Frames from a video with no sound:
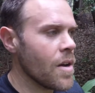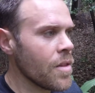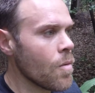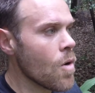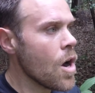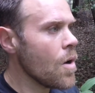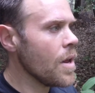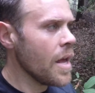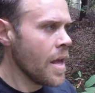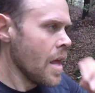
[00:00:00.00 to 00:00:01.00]
on the road
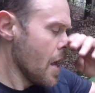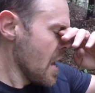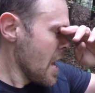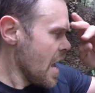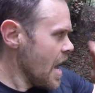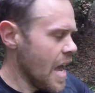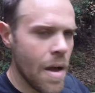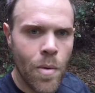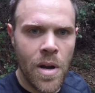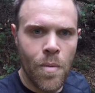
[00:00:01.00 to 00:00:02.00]

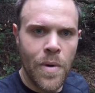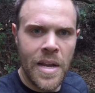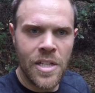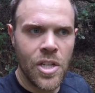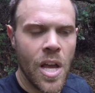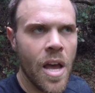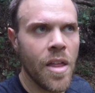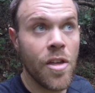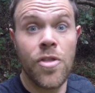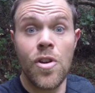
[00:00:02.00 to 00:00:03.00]
and we're gonna reach
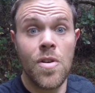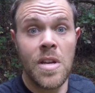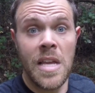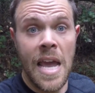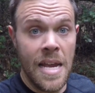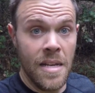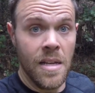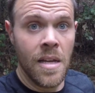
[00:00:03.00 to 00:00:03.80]
the third gate.